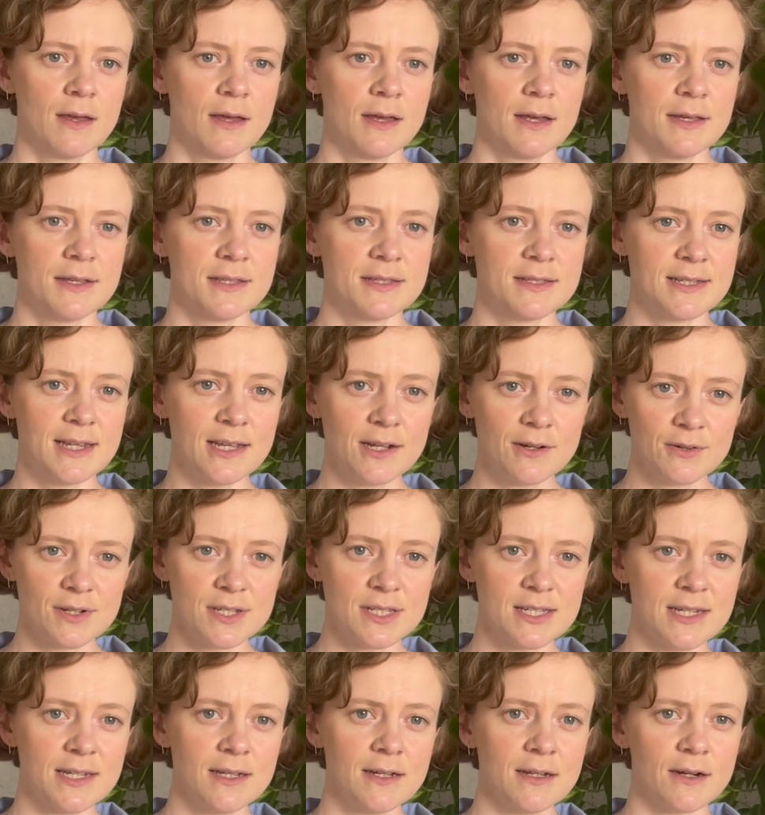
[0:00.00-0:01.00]

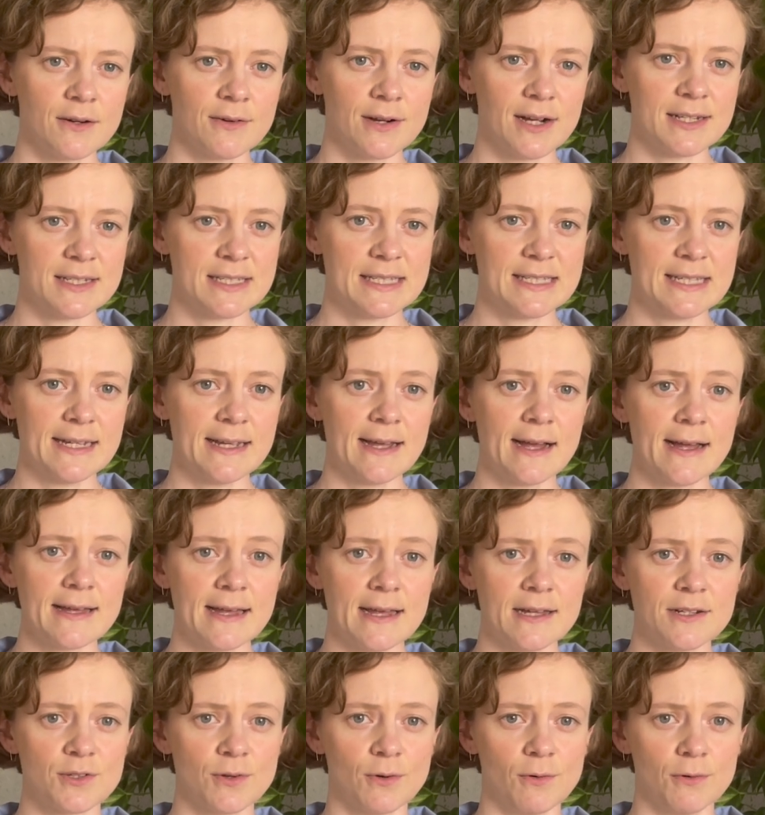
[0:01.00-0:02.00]
Secrecy around
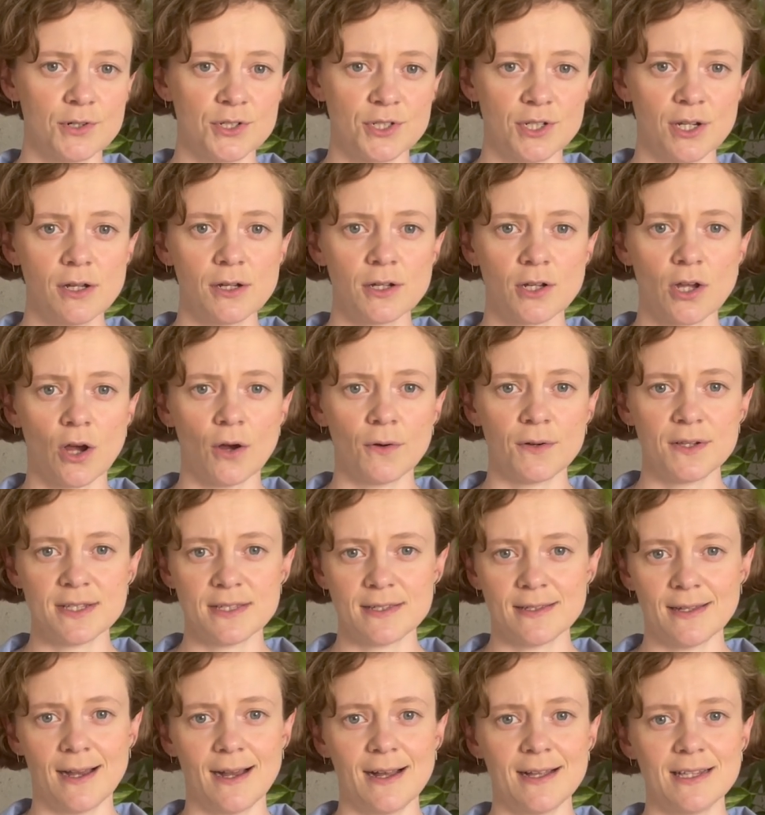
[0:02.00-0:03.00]
CIA torture
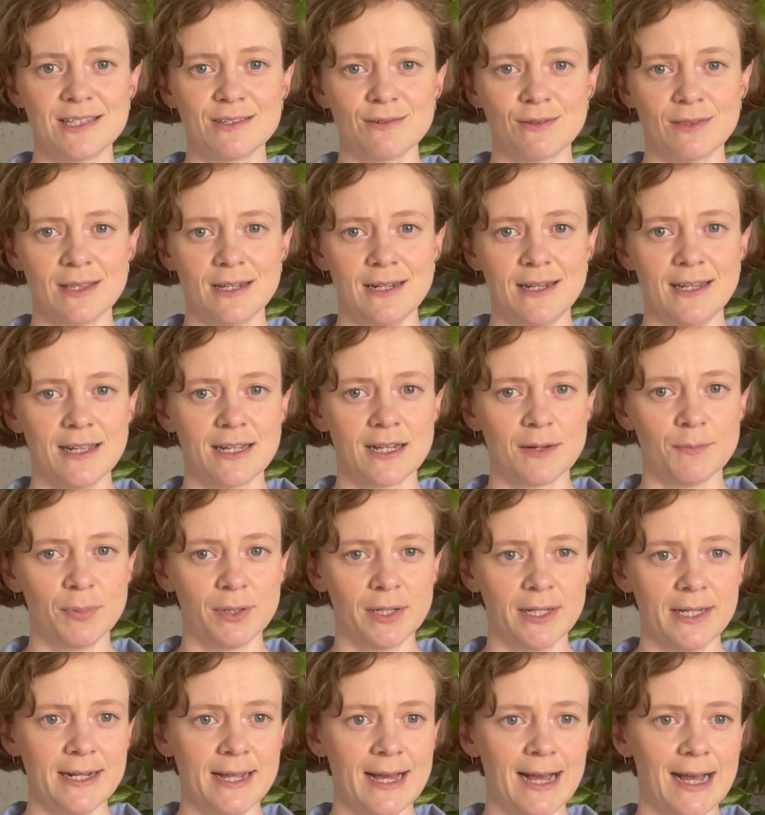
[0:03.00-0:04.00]
coincides with the
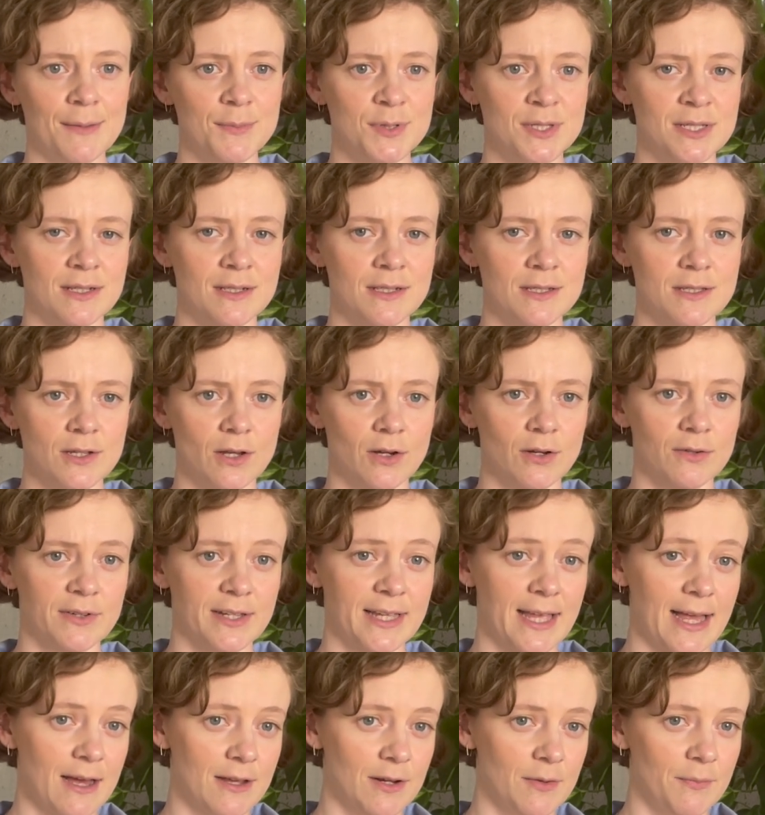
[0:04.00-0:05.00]
near-complete absence of
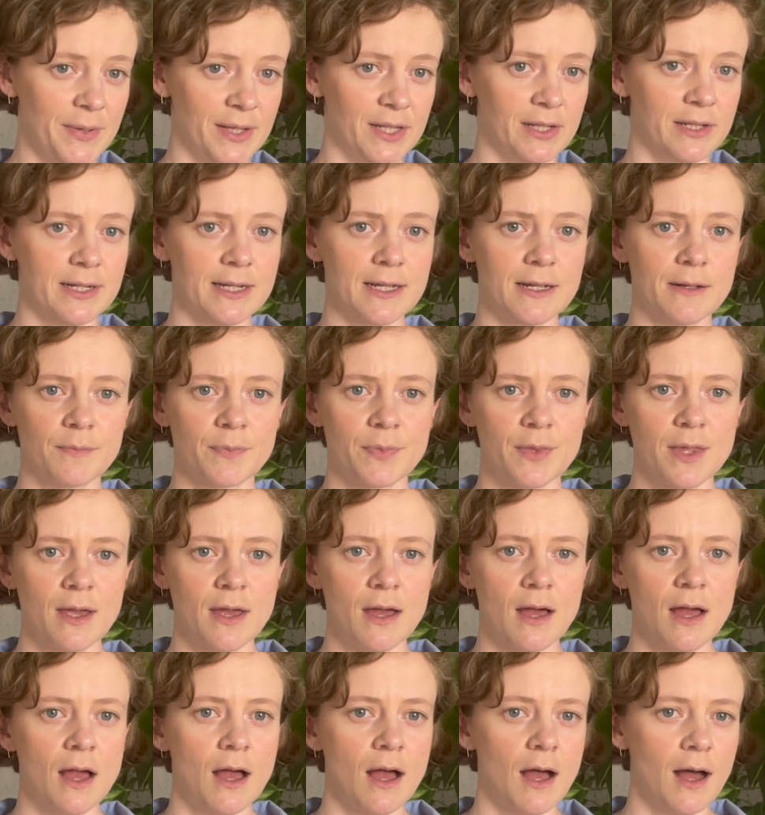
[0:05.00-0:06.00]
accountability.
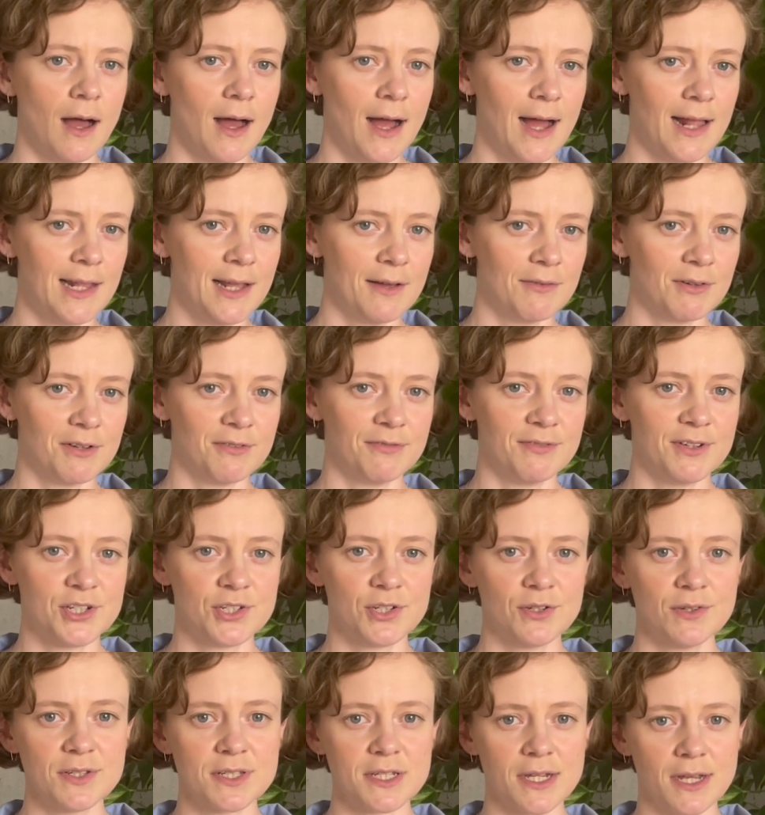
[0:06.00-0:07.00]
High-level
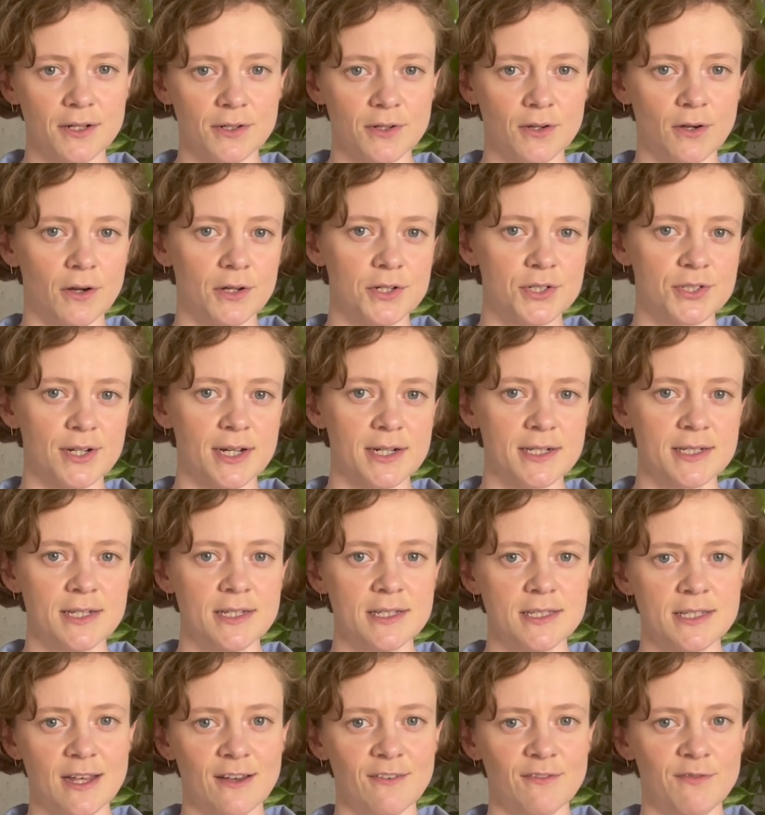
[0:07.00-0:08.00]
officials and
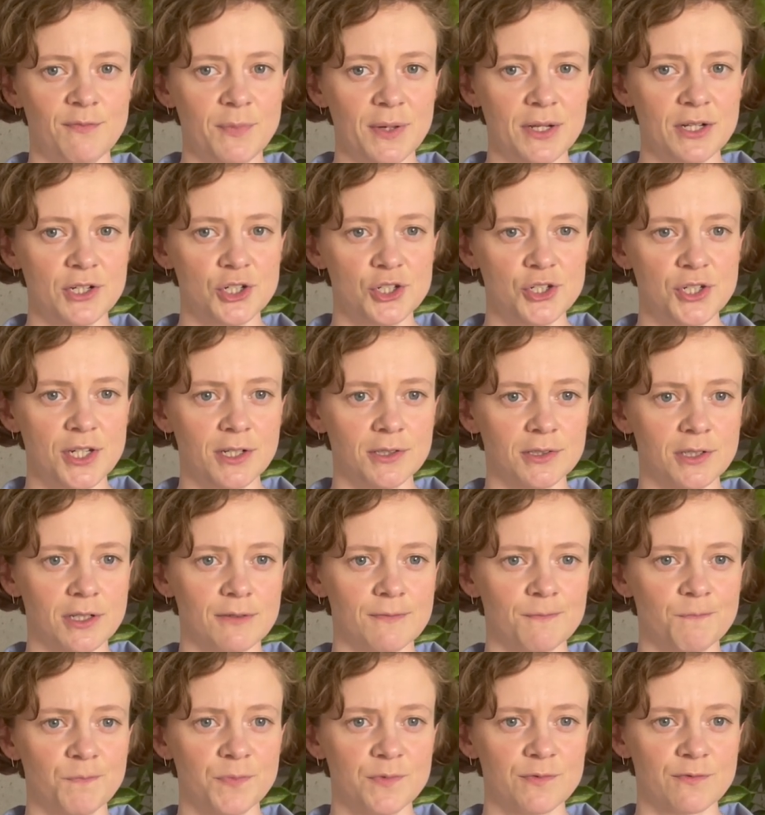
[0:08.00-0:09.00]
contractors have been shielded
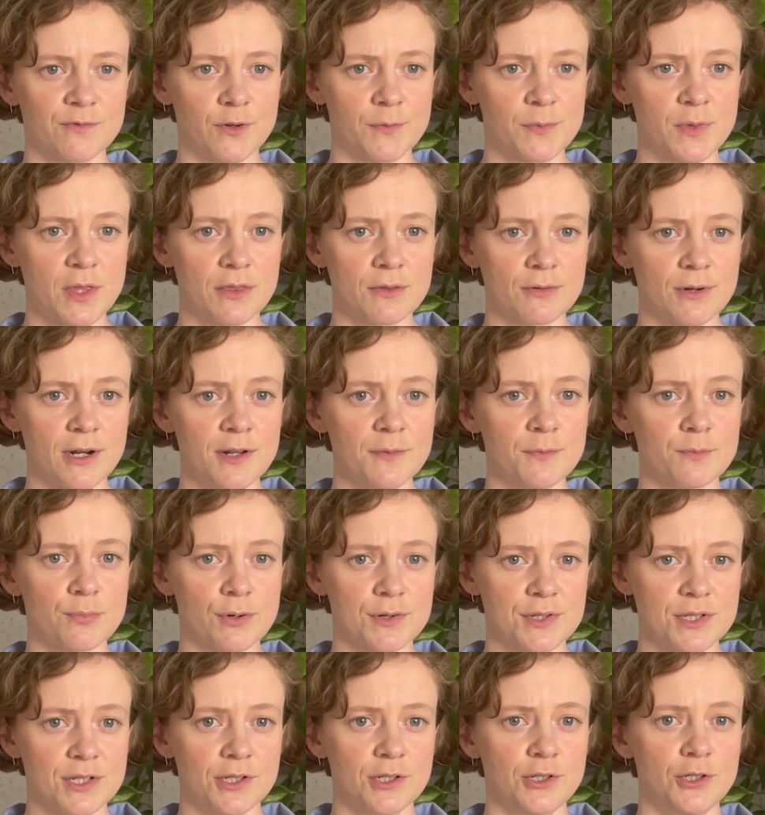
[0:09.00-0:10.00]
from the threat of
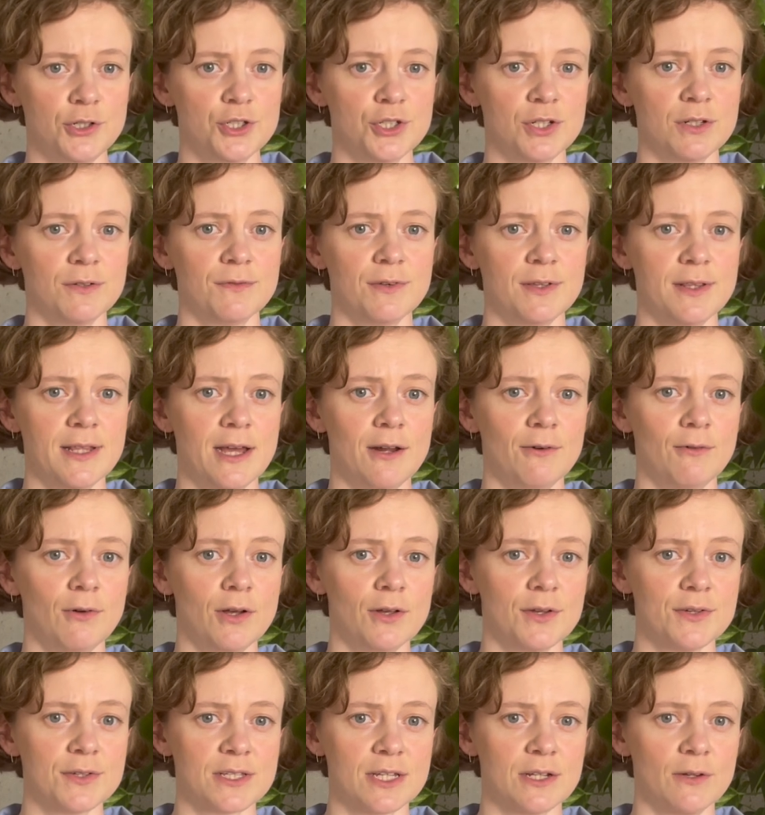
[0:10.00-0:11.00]
prosecution for their
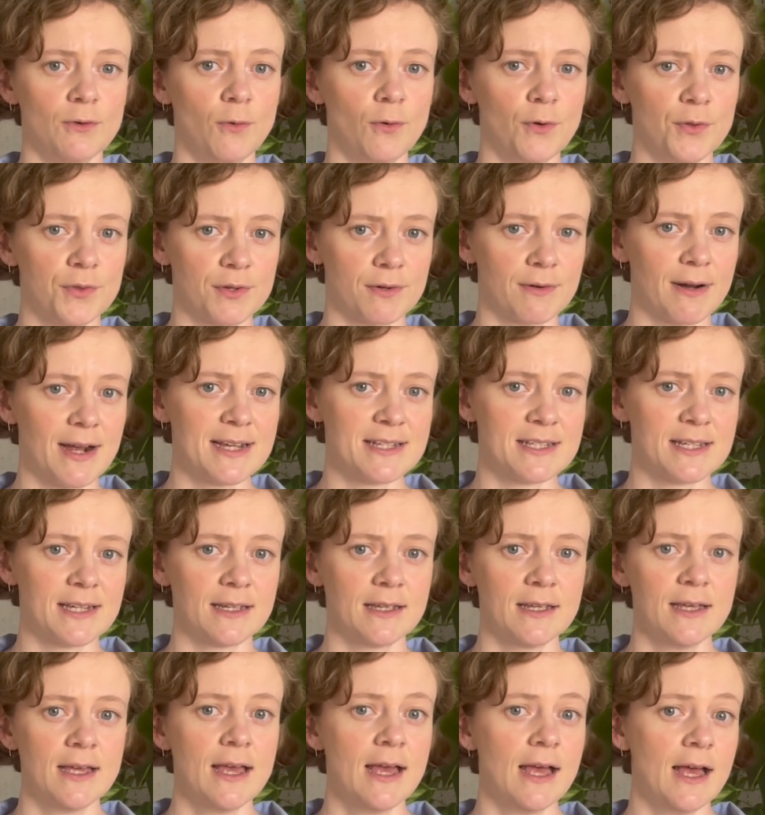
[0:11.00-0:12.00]
roles in
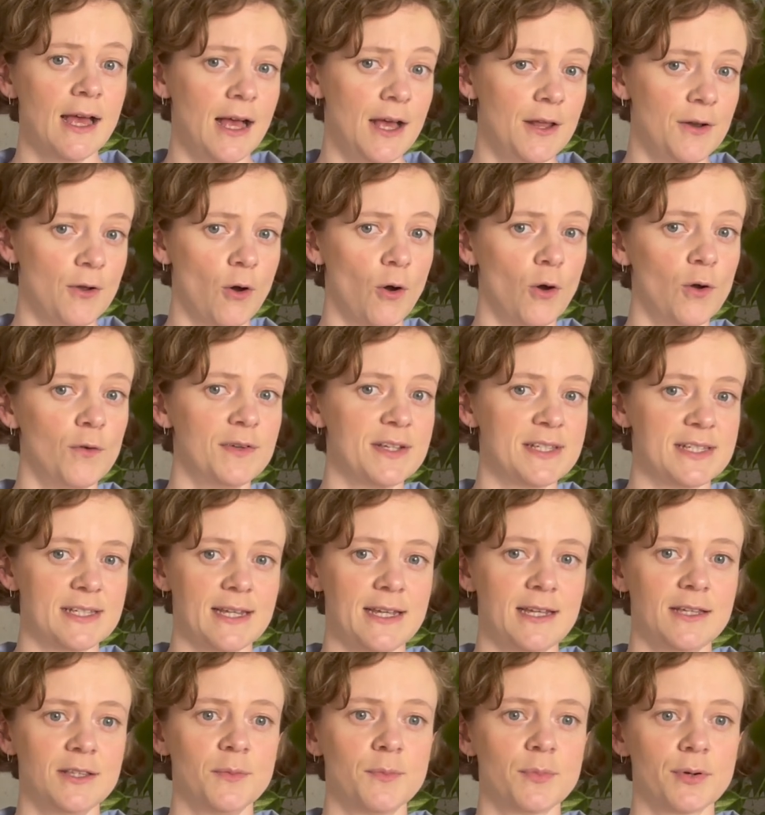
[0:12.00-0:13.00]
authorizing and
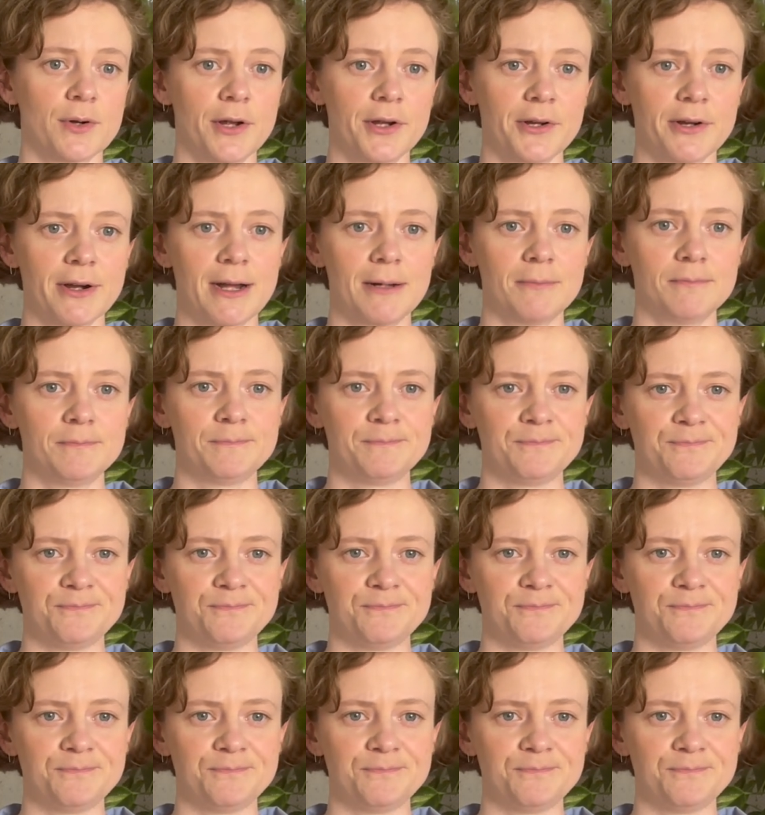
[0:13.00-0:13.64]
overseeing the program.